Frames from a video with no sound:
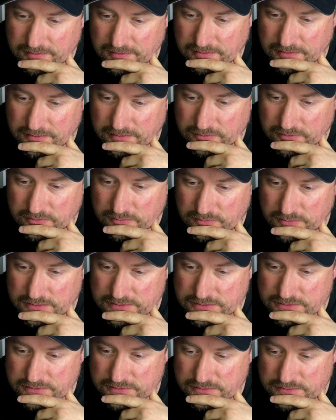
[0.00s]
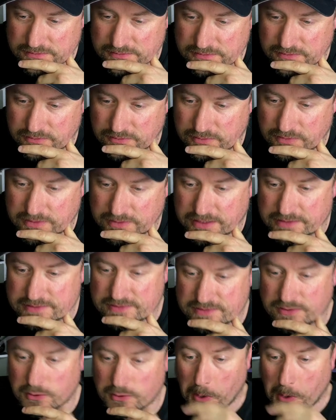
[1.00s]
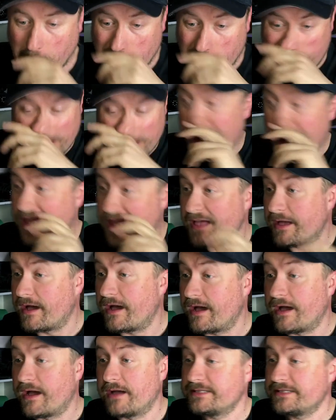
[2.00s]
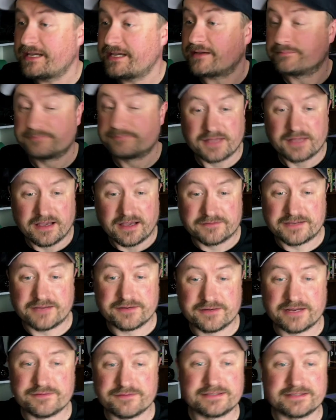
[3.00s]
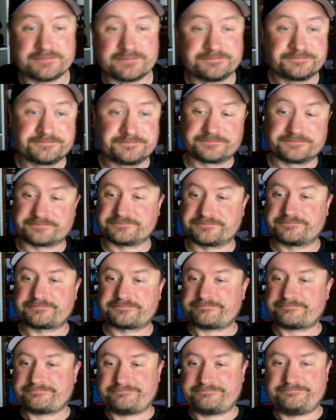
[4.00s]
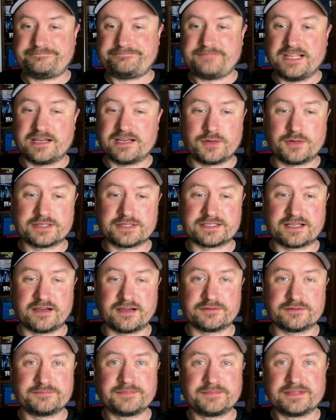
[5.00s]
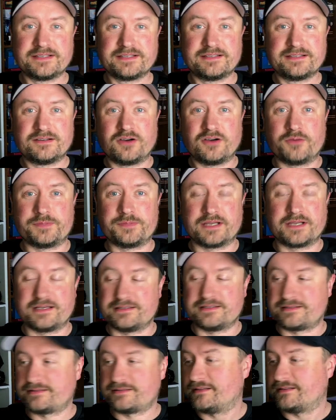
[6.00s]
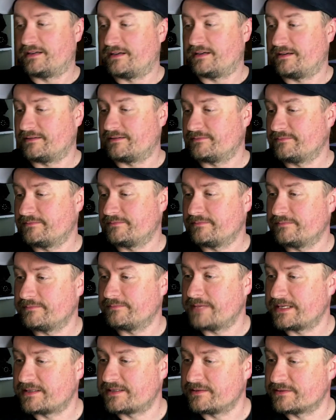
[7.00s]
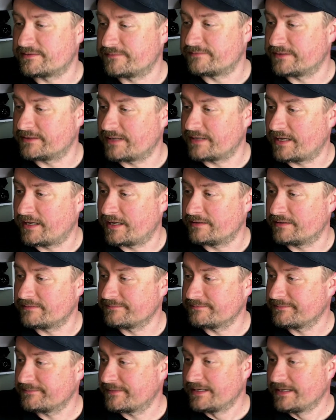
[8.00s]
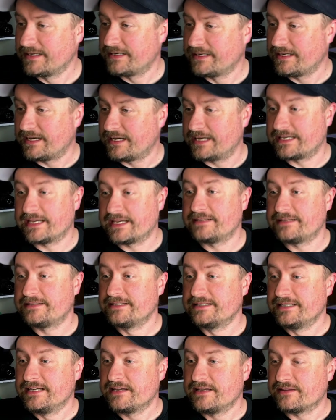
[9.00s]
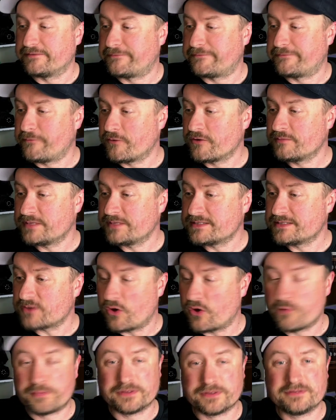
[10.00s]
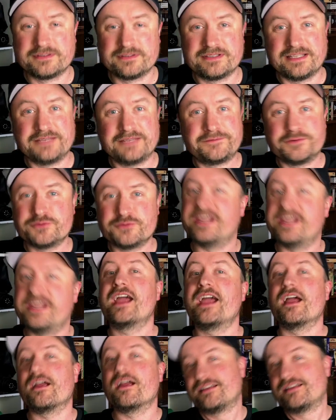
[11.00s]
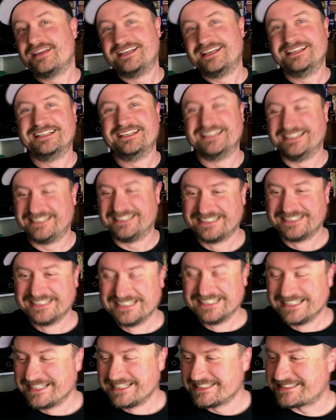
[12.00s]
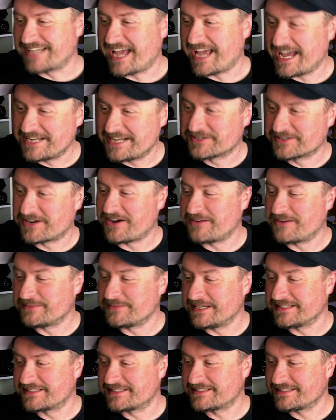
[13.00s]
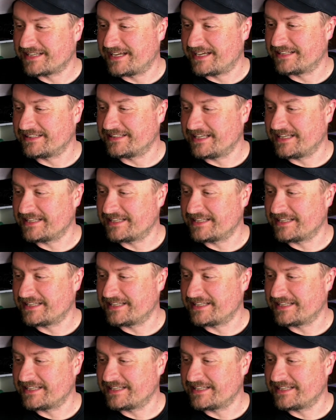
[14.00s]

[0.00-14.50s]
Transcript: Any other questions? No. Okay, so yeah, I've covered everything that I wanted to cover. Hope you guys make use of it. And again, the forum is open if you dare to add your comments and